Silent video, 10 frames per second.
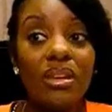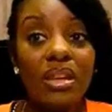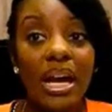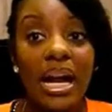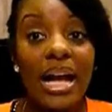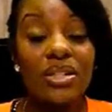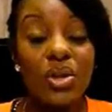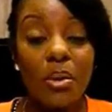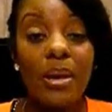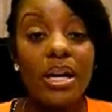like I
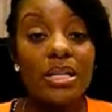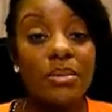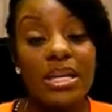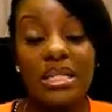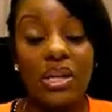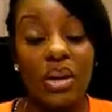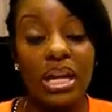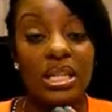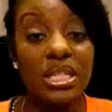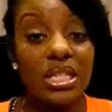told my husband, I said,
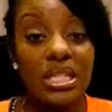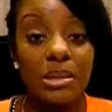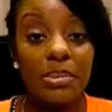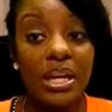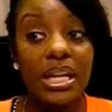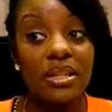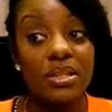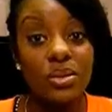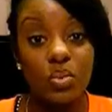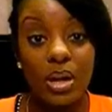okay, this is the plan,
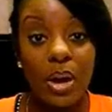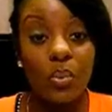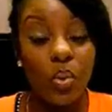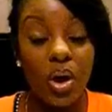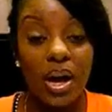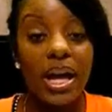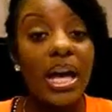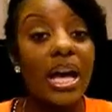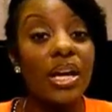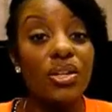this is what I want,
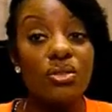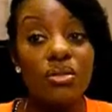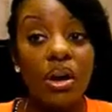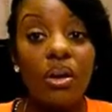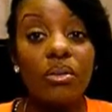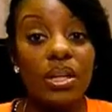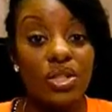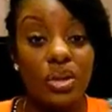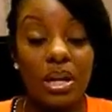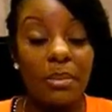you know,
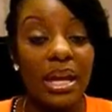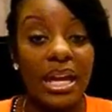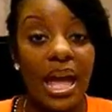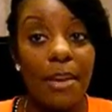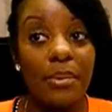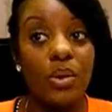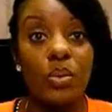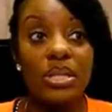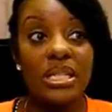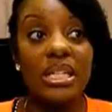let's try to make it happen. It
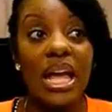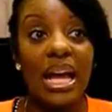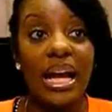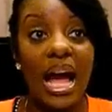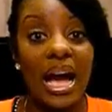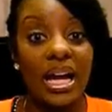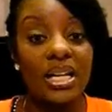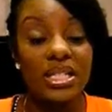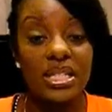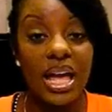wasn't like I
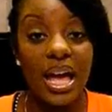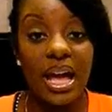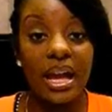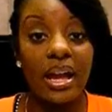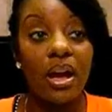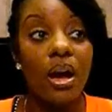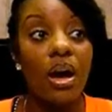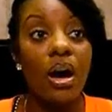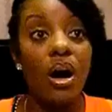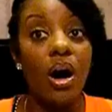could say,
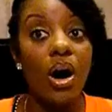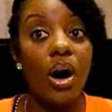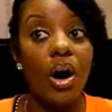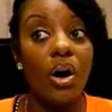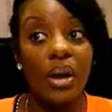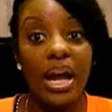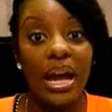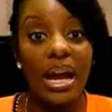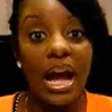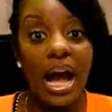
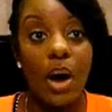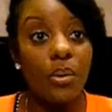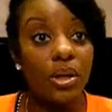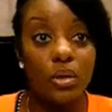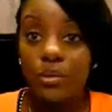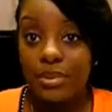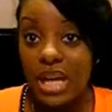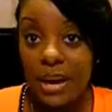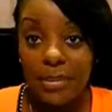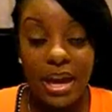okay, I want a Louis
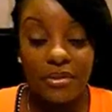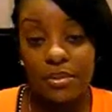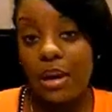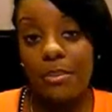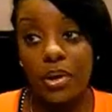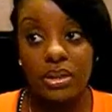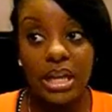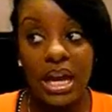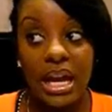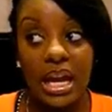Vuitton bag for my
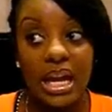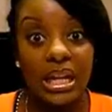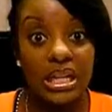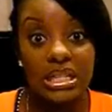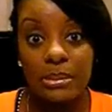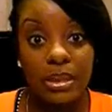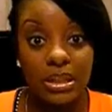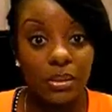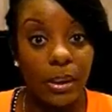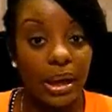birthday and it's a month
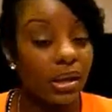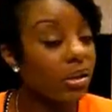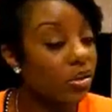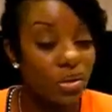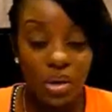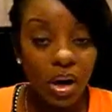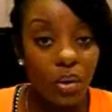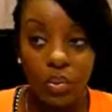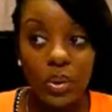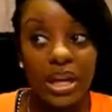away.
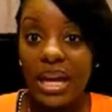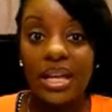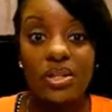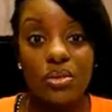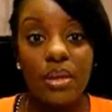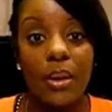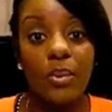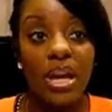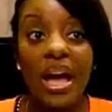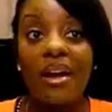No, we can't do that.
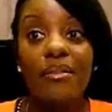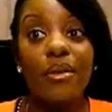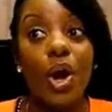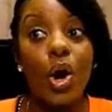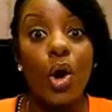We have